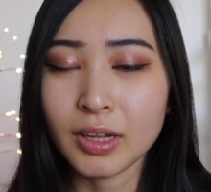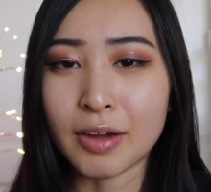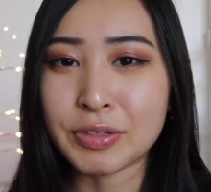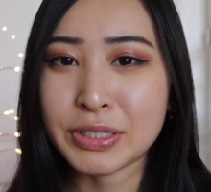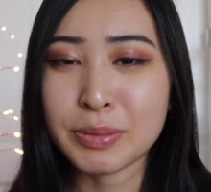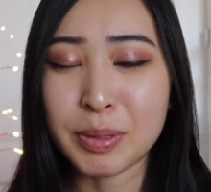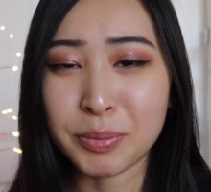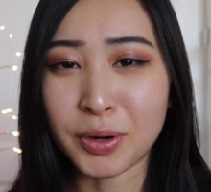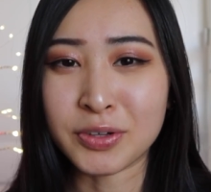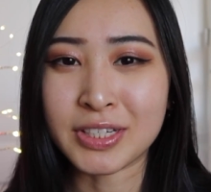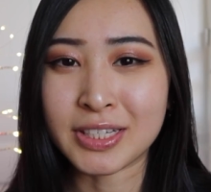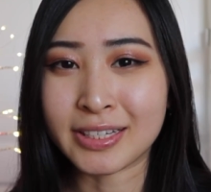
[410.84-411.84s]
Obviously, people
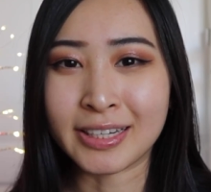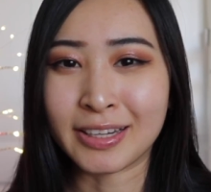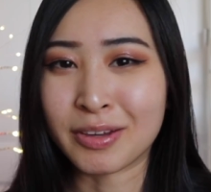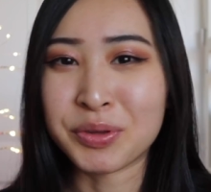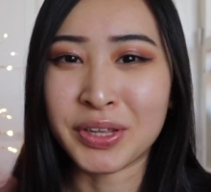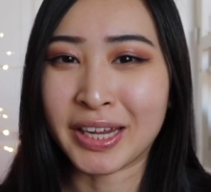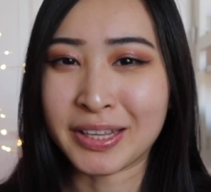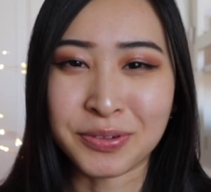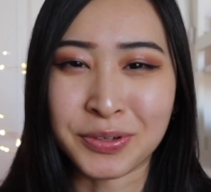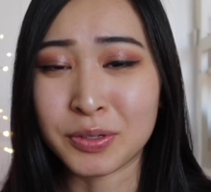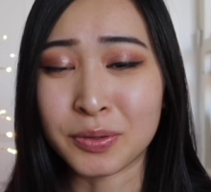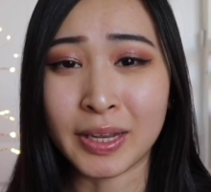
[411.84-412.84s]
aren't just going to give you the
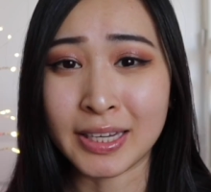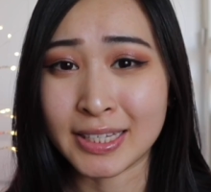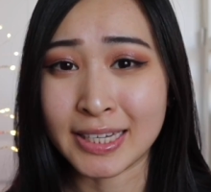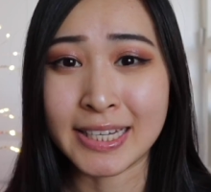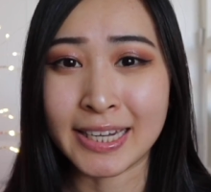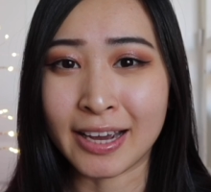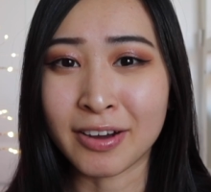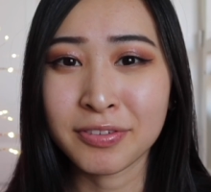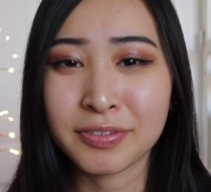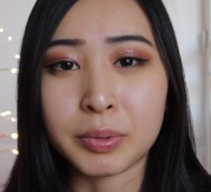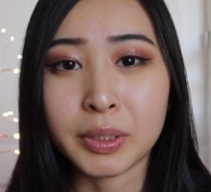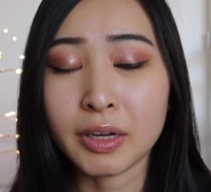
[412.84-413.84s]
answer to a CTF,
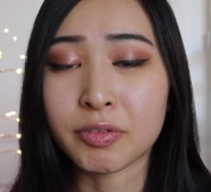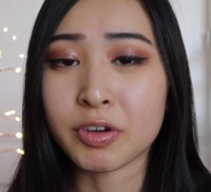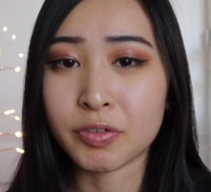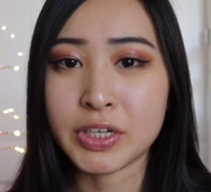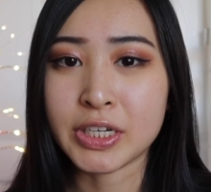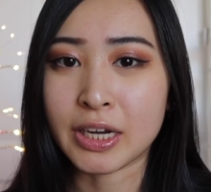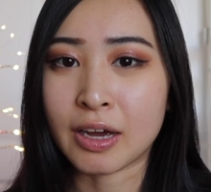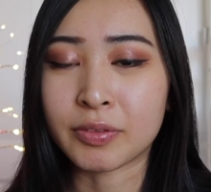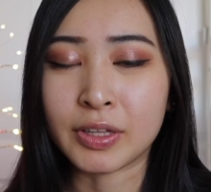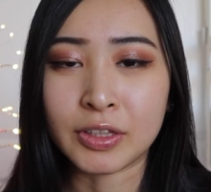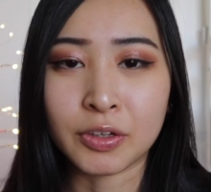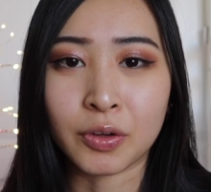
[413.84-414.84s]
but if you're reaching out,
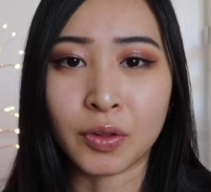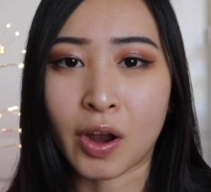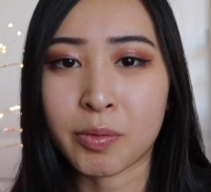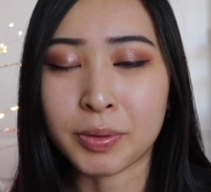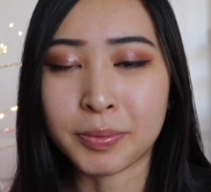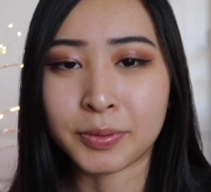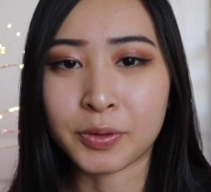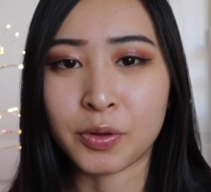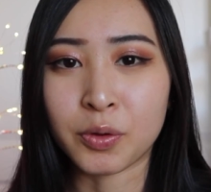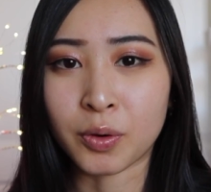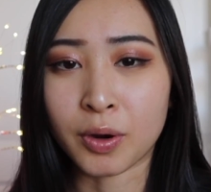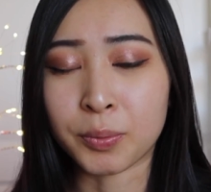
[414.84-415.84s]
then there are a lot of people
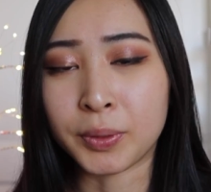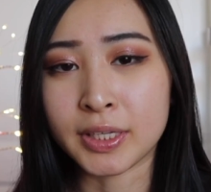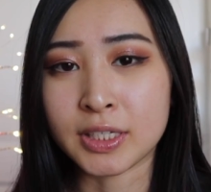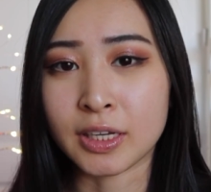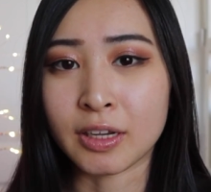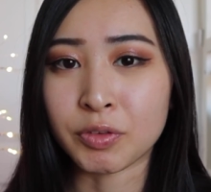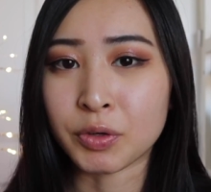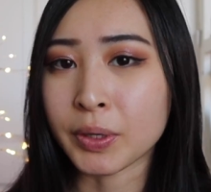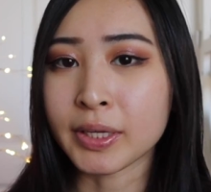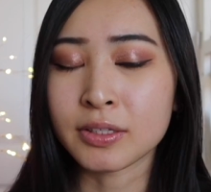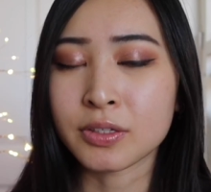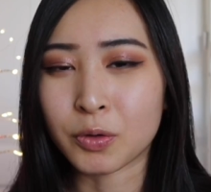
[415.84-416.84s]
who are willing to give you
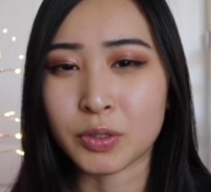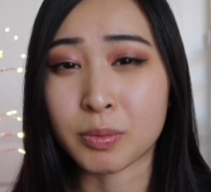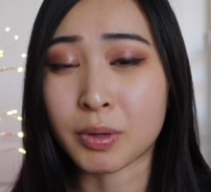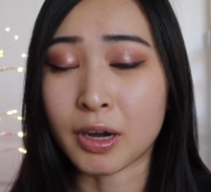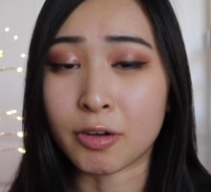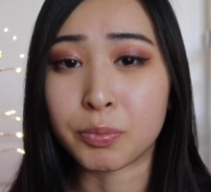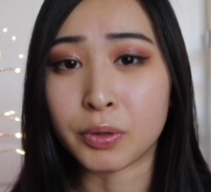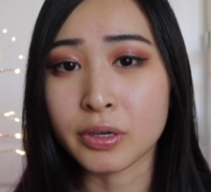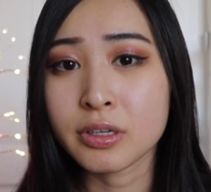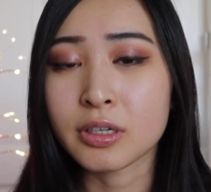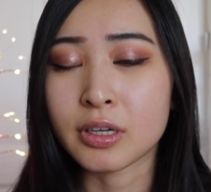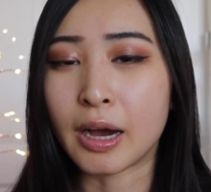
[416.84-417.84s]
hints or some kind of
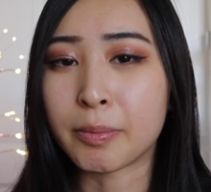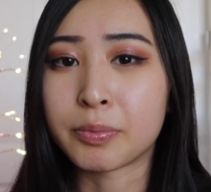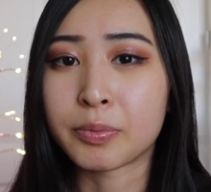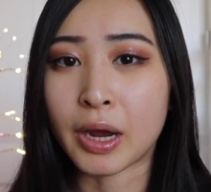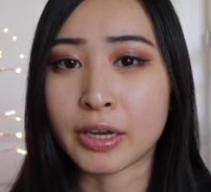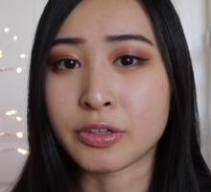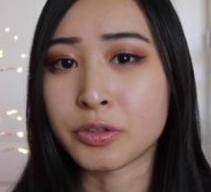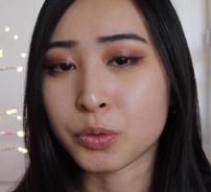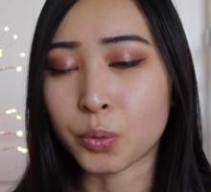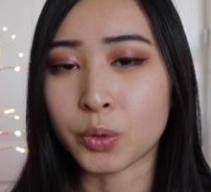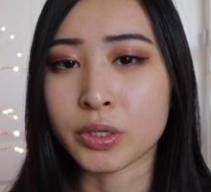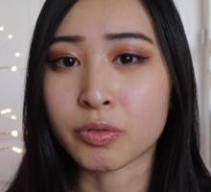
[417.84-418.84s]
push to help guide you
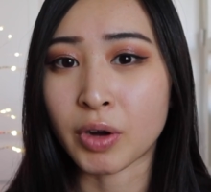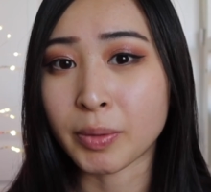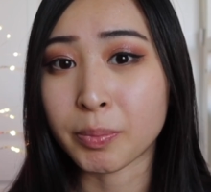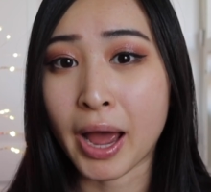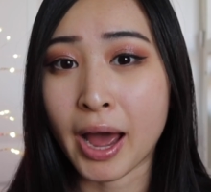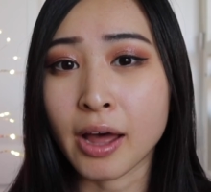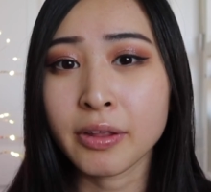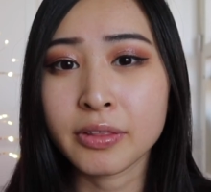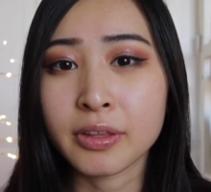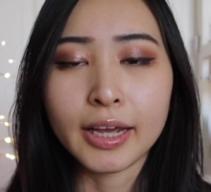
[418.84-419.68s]
towards the right path.